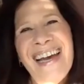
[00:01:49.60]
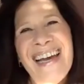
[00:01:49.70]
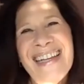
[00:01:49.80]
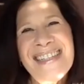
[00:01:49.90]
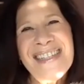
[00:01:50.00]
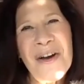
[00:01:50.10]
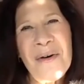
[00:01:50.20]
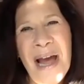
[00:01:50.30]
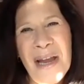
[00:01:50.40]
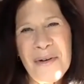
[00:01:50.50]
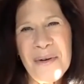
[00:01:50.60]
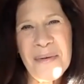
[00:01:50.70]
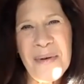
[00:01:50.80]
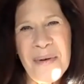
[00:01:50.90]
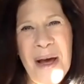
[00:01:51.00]
And so I
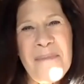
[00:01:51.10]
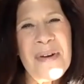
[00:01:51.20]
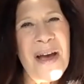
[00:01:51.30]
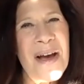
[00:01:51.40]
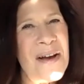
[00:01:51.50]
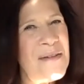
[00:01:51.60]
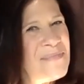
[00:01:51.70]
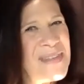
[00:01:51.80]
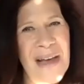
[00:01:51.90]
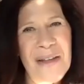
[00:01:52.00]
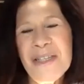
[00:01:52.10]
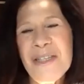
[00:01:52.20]
grew up down